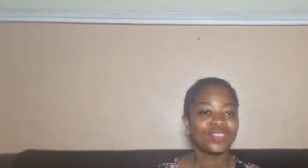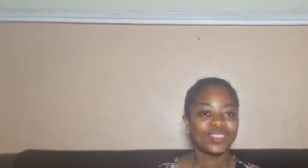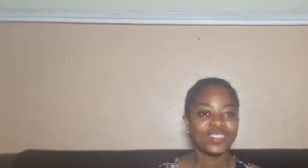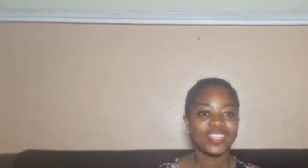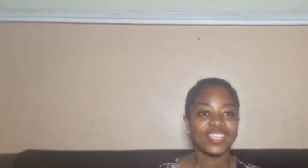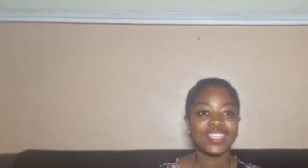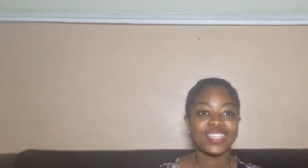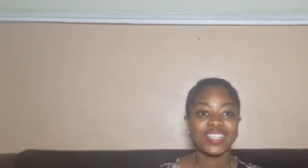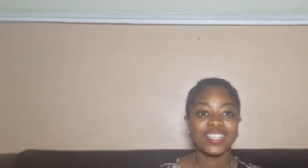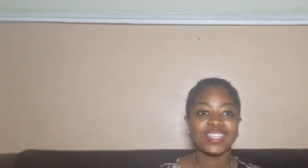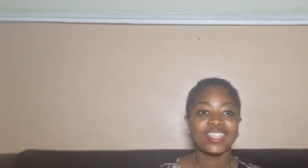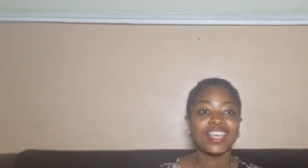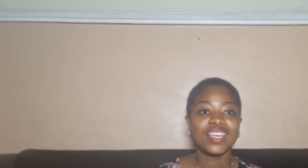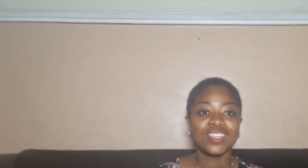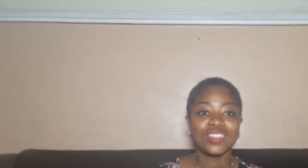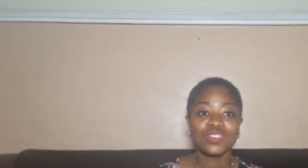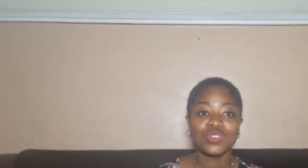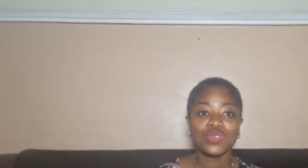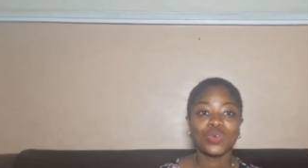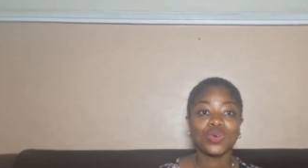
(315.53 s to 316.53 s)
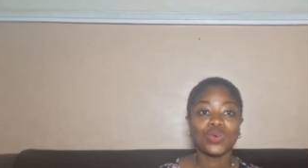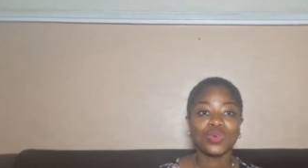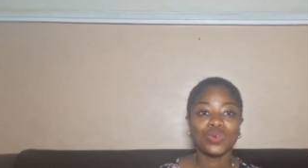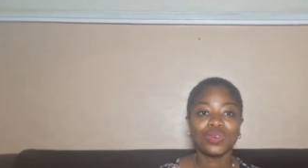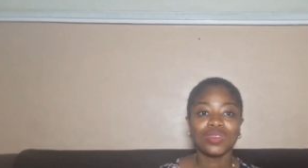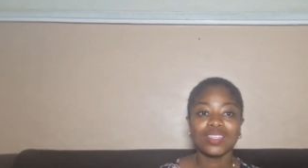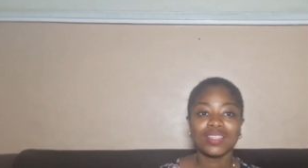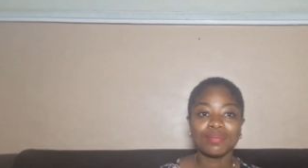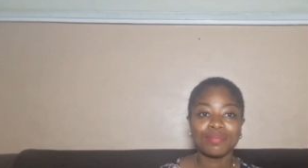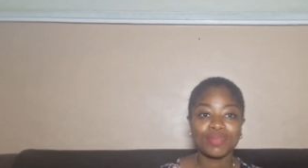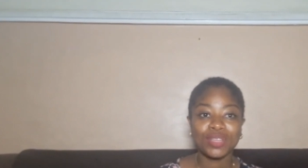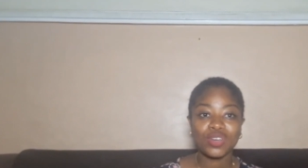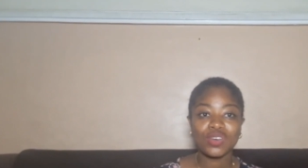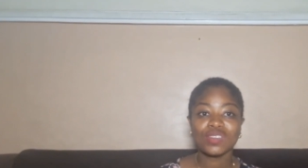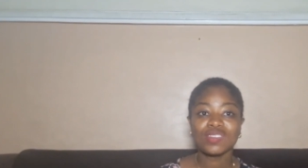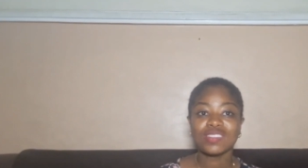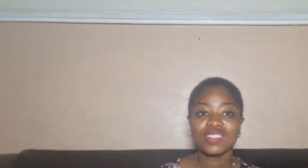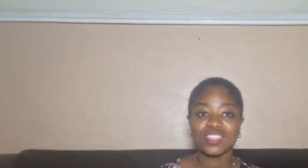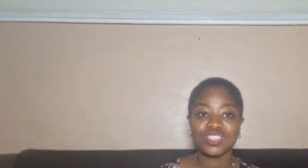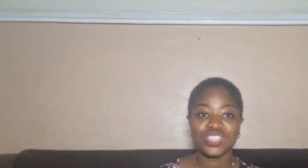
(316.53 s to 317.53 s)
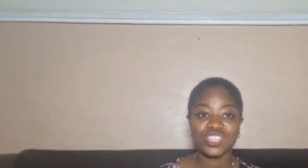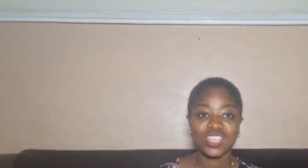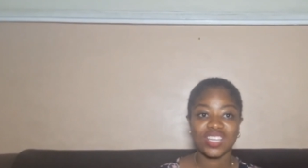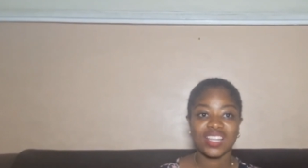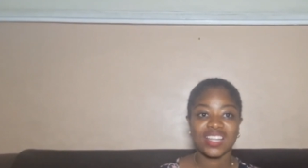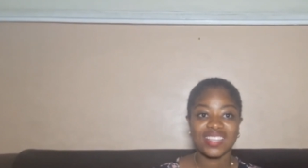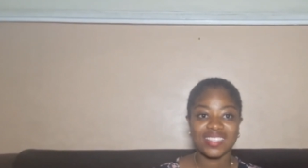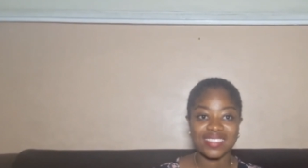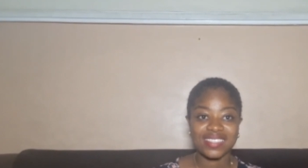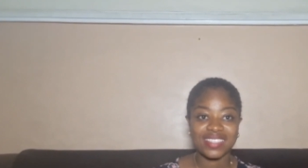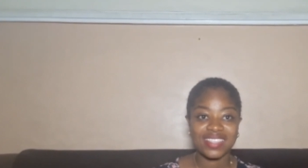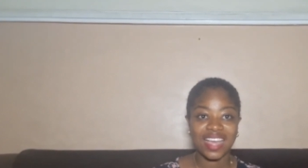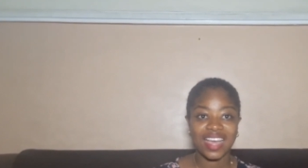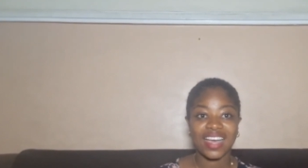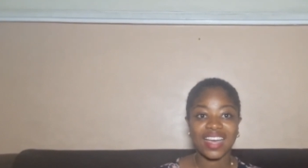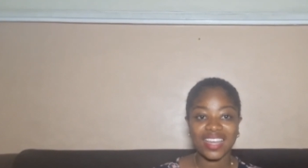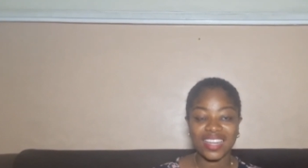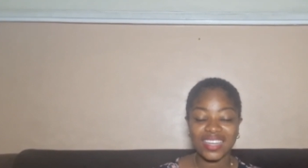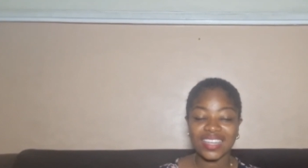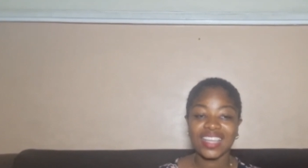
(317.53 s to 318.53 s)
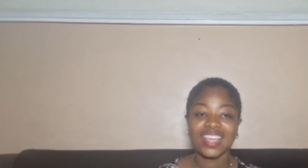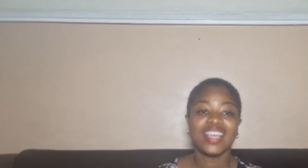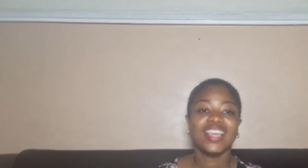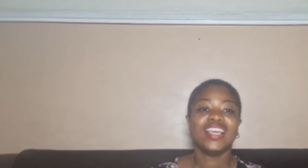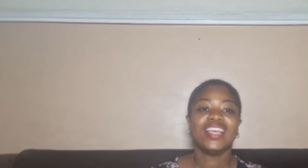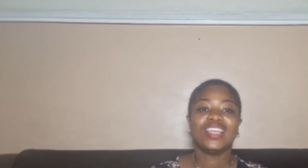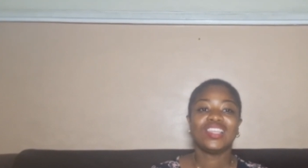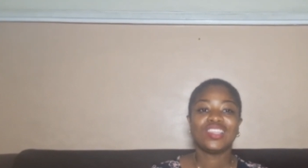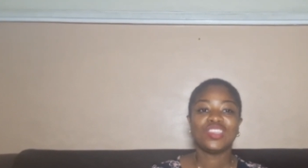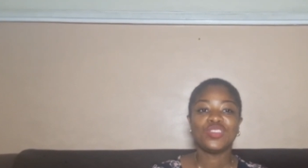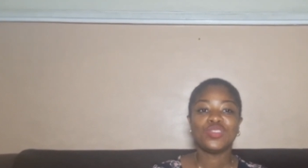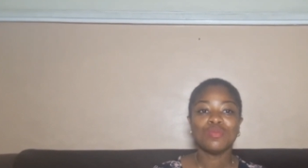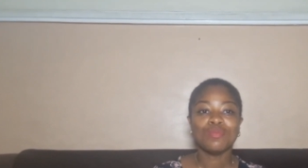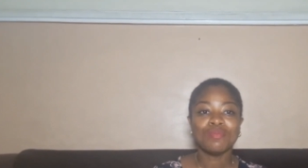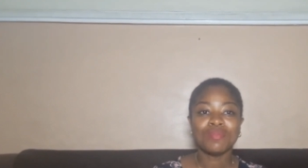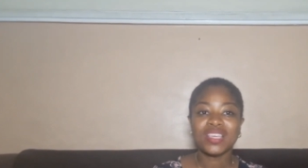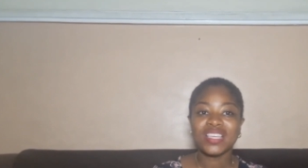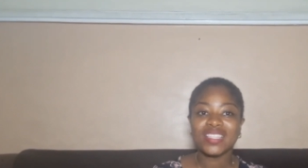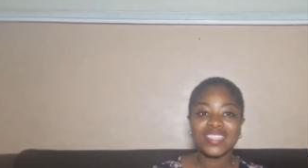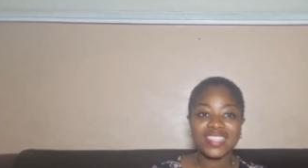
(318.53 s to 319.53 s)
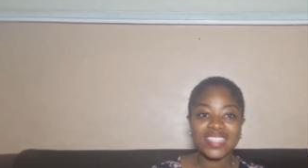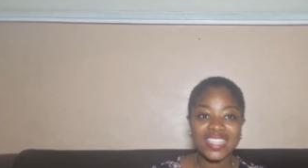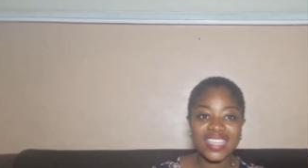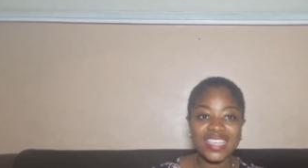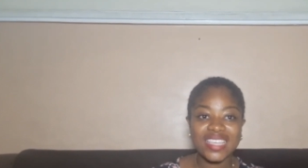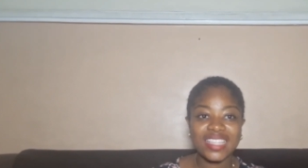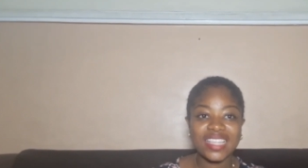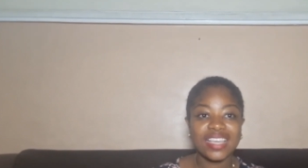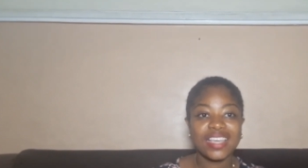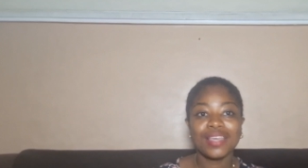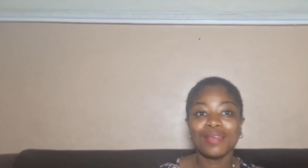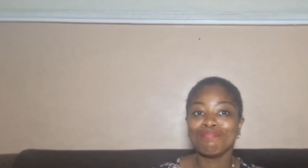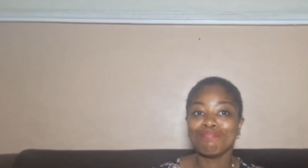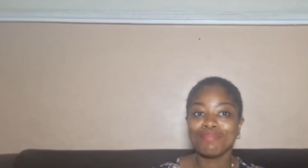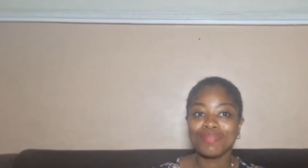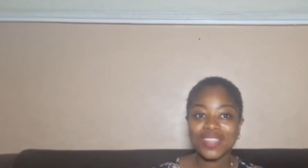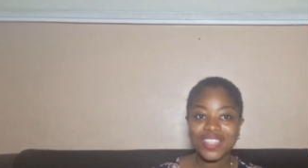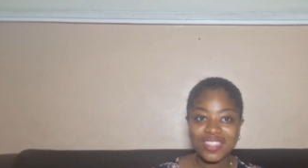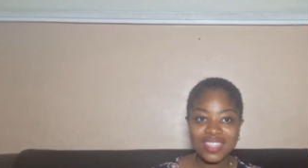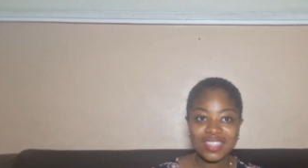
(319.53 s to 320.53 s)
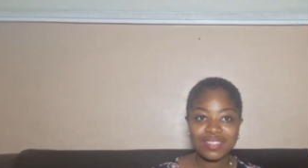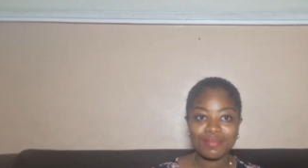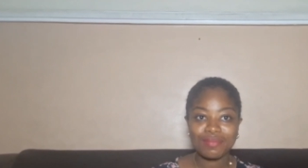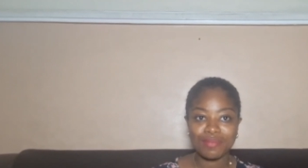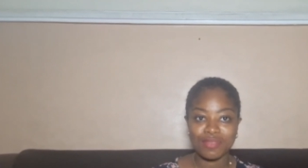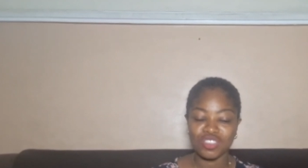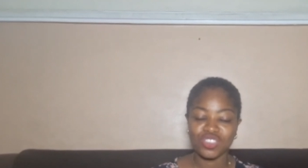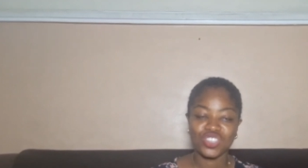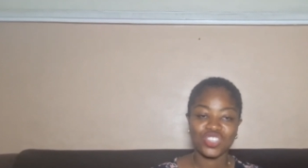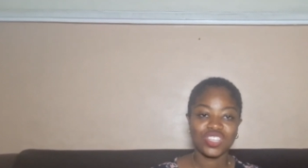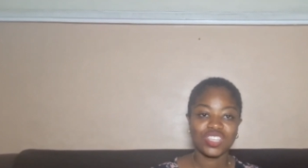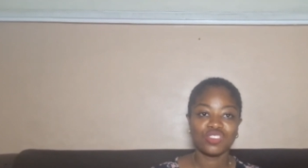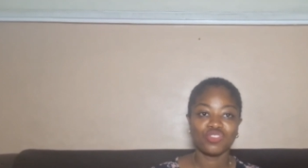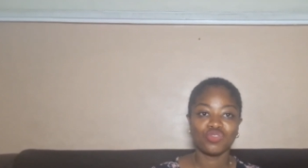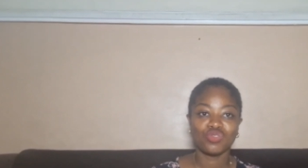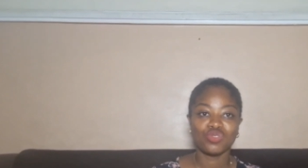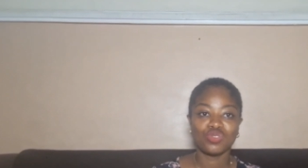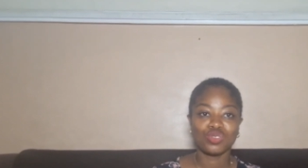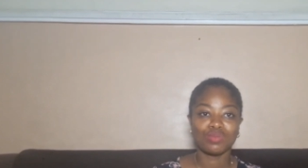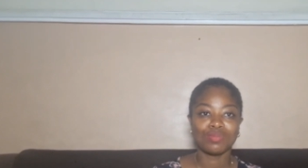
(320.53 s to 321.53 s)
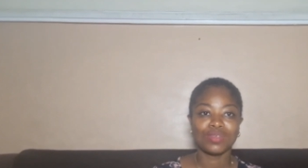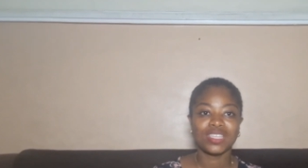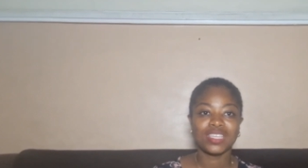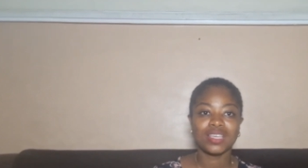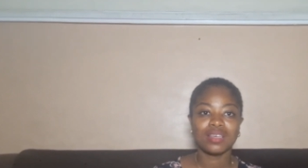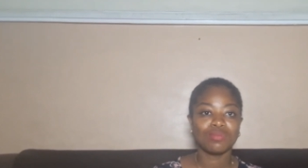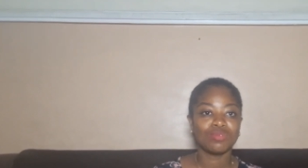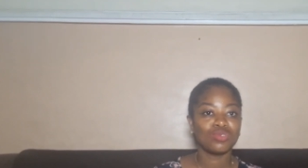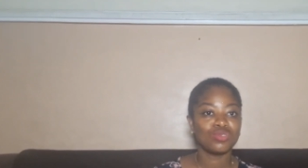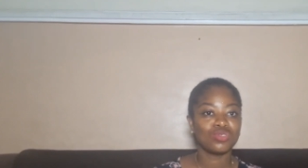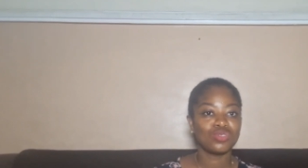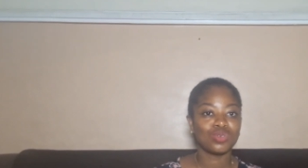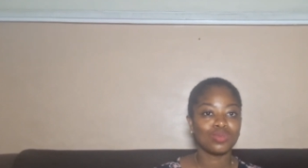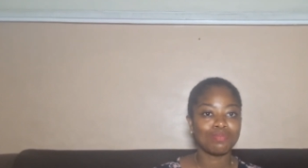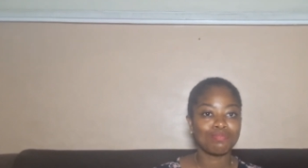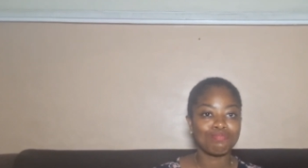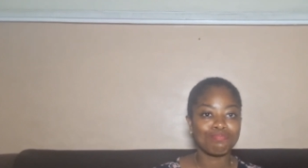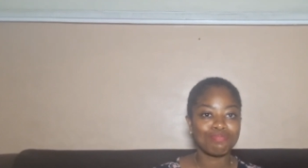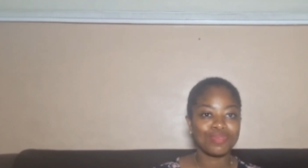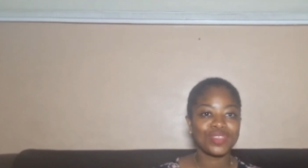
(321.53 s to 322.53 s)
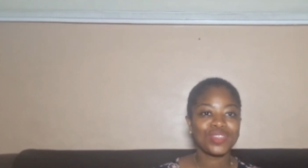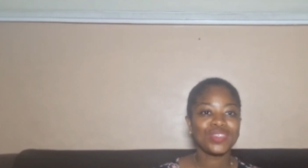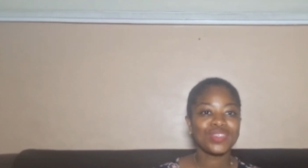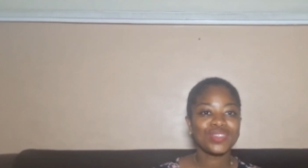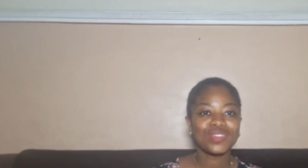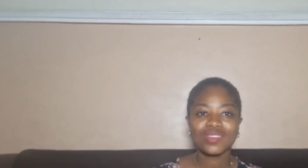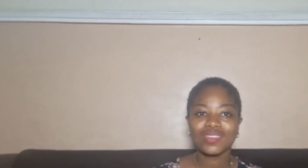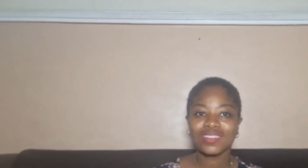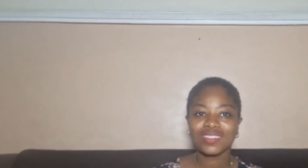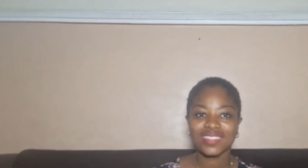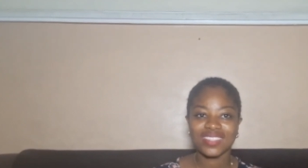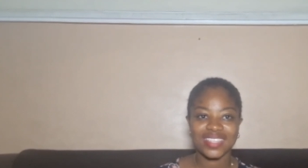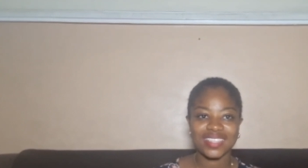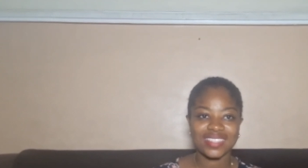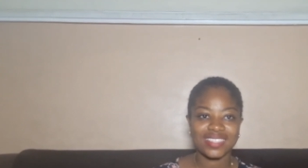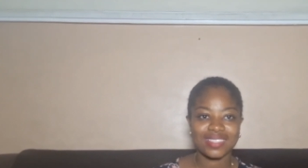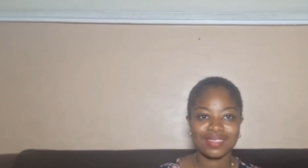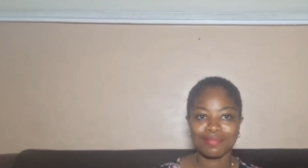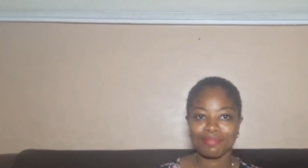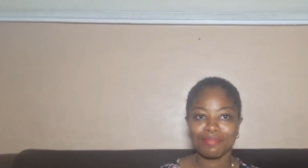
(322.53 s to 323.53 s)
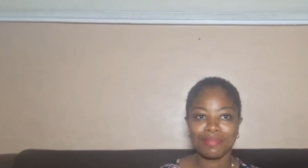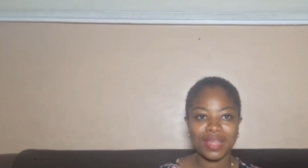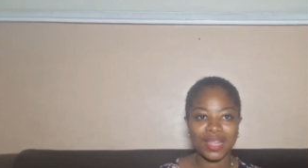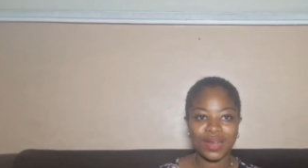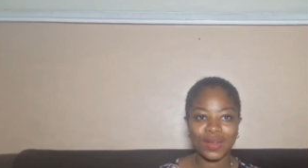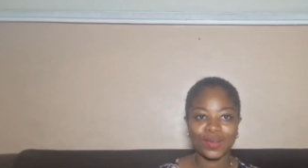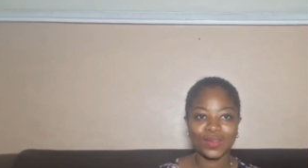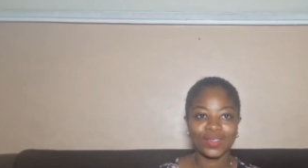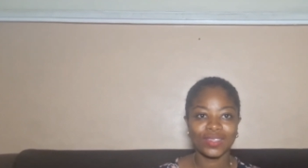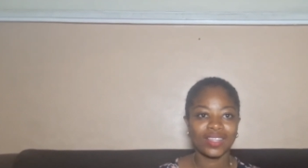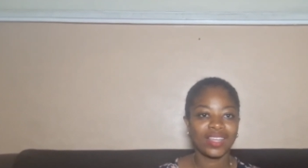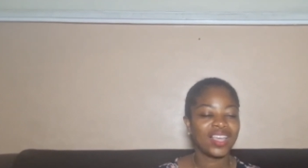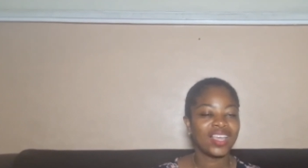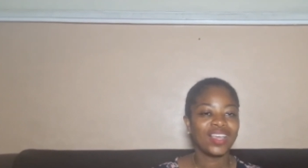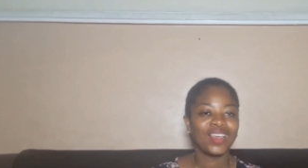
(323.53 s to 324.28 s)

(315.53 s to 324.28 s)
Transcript: Okay, so because the shell is hard, you may need a peeling machine to be able to peel this melon.